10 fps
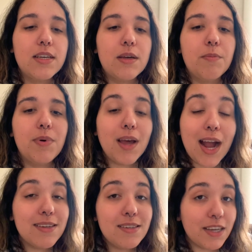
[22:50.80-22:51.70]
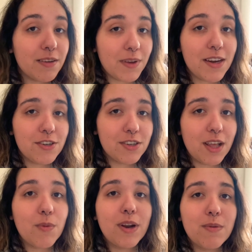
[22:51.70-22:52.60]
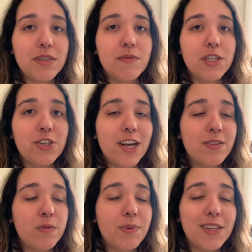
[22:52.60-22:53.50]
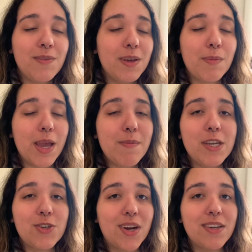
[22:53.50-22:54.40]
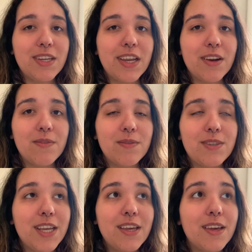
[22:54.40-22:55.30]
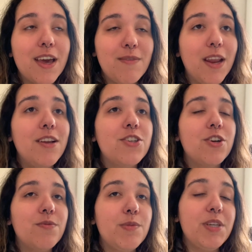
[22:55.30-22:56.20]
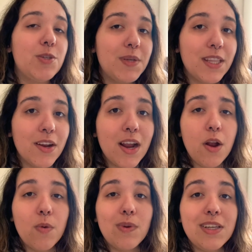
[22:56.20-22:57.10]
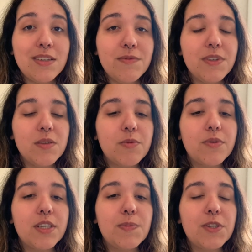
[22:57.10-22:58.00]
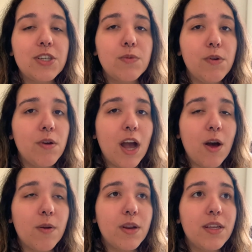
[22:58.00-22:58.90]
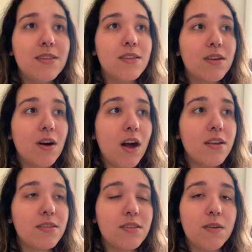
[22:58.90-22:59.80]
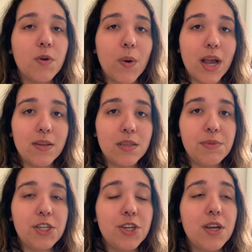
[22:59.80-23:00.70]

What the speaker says: But I did take advantage of that when I was living in Jacksonville. But living in Miami and trying to take advantage of the beach being there really isn't feasible, especially when you count into the costs of going out to the beach,